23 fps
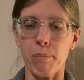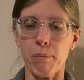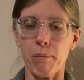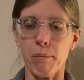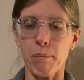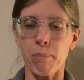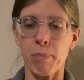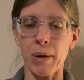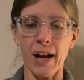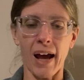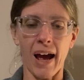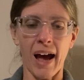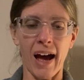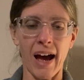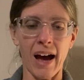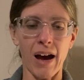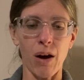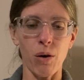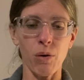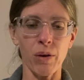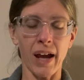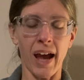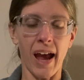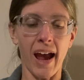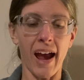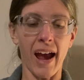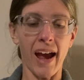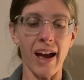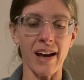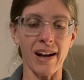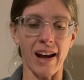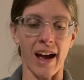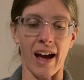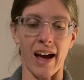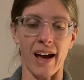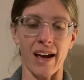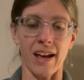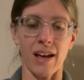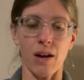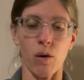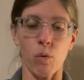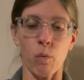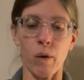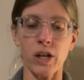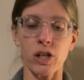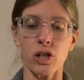But how can
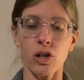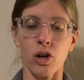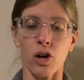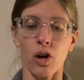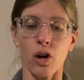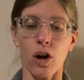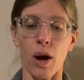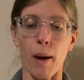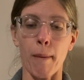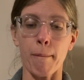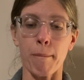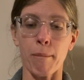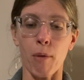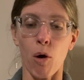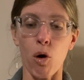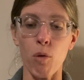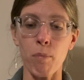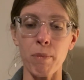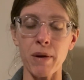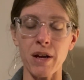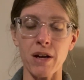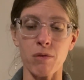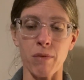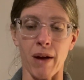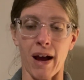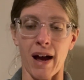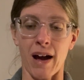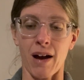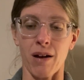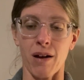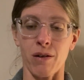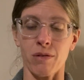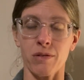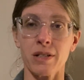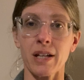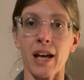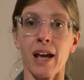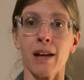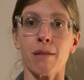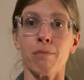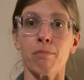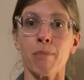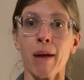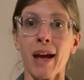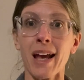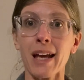I when you're moping around
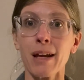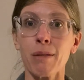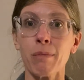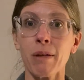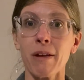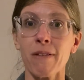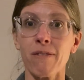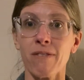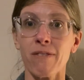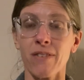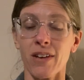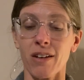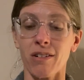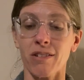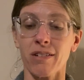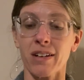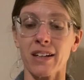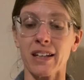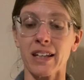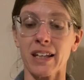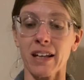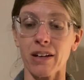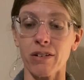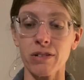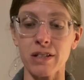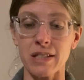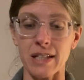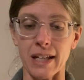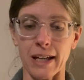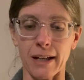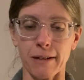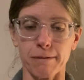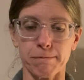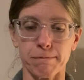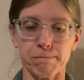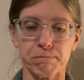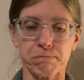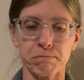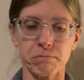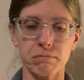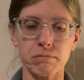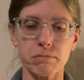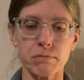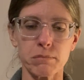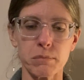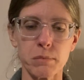and making me feel guilty?
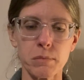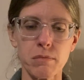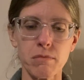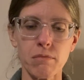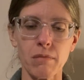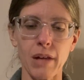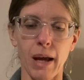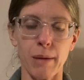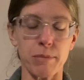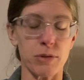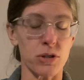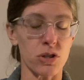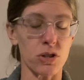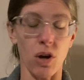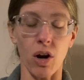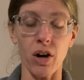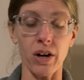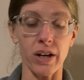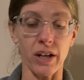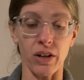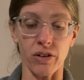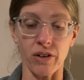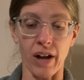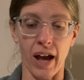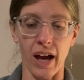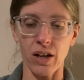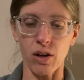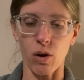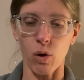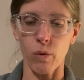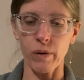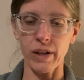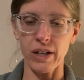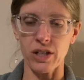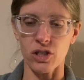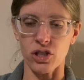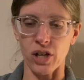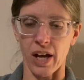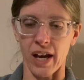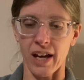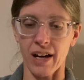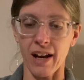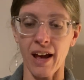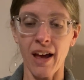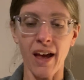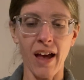I'm sorry you're not going,
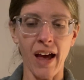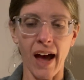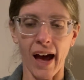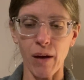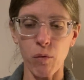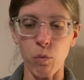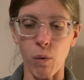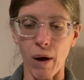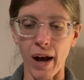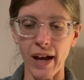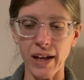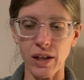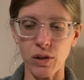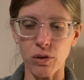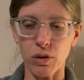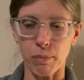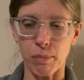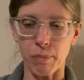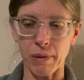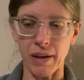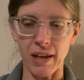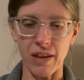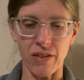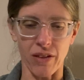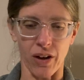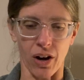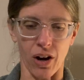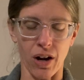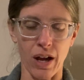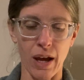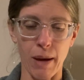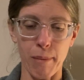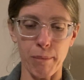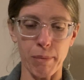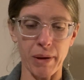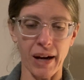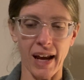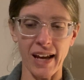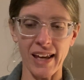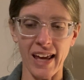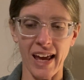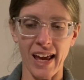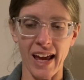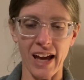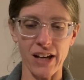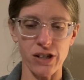Jade. I want you to be there, but I
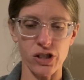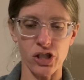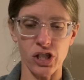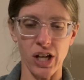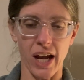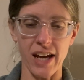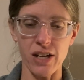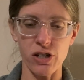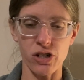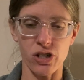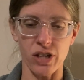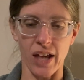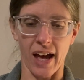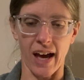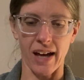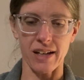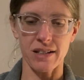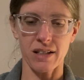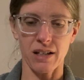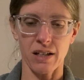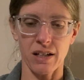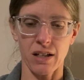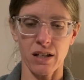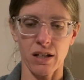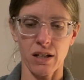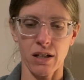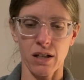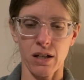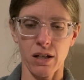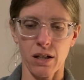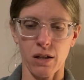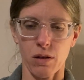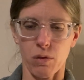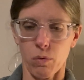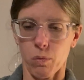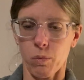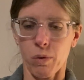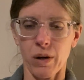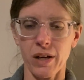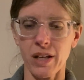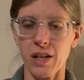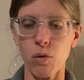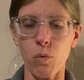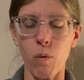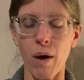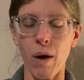can't change that. What
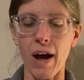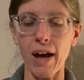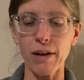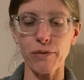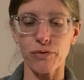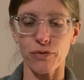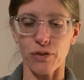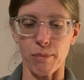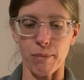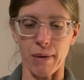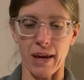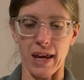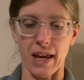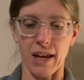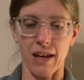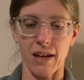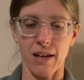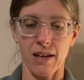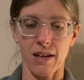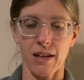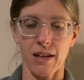do you want from me?